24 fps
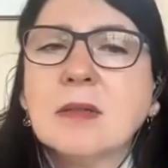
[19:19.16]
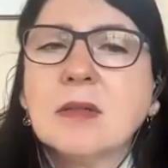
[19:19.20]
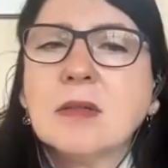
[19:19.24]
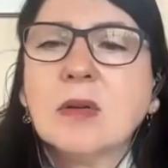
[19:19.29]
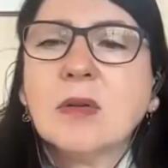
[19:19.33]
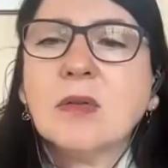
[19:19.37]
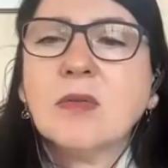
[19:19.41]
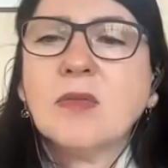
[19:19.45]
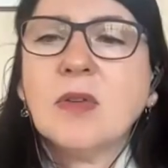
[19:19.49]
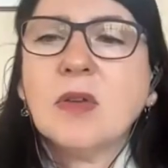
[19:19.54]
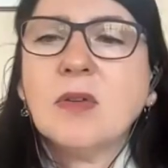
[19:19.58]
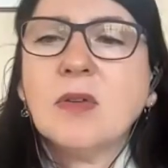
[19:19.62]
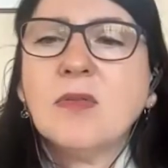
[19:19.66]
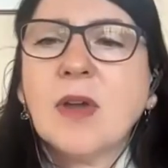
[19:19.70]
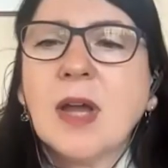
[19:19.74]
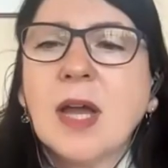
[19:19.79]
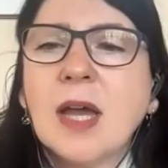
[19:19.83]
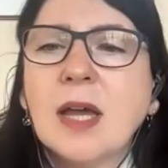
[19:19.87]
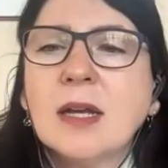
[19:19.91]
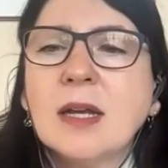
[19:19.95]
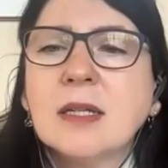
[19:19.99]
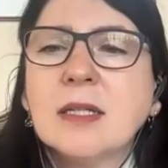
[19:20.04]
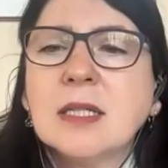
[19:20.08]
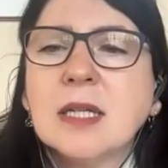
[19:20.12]
So if you've
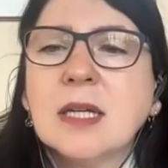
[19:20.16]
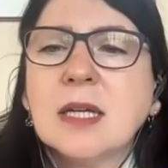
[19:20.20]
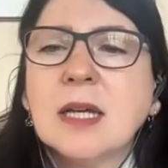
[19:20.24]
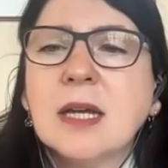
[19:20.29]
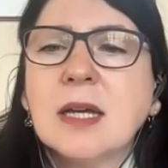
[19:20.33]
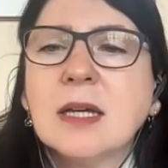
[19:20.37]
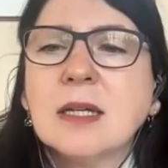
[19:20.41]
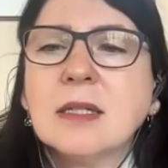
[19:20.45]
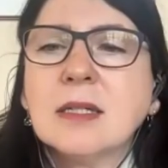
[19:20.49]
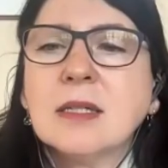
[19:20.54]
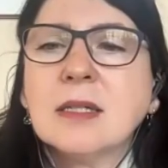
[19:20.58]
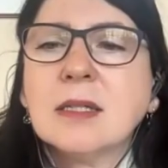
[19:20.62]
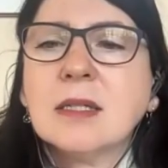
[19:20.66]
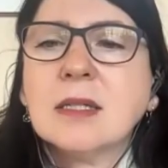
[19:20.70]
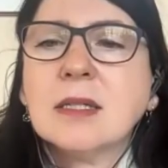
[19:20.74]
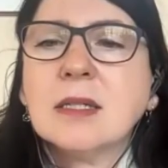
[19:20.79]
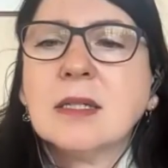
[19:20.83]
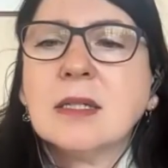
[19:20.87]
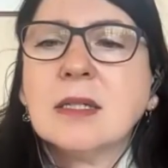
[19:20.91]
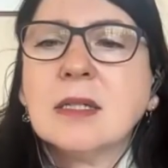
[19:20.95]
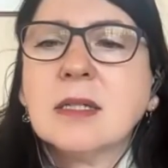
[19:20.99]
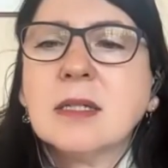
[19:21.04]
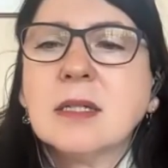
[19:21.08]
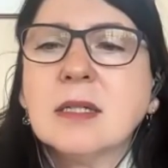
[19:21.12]
had a test.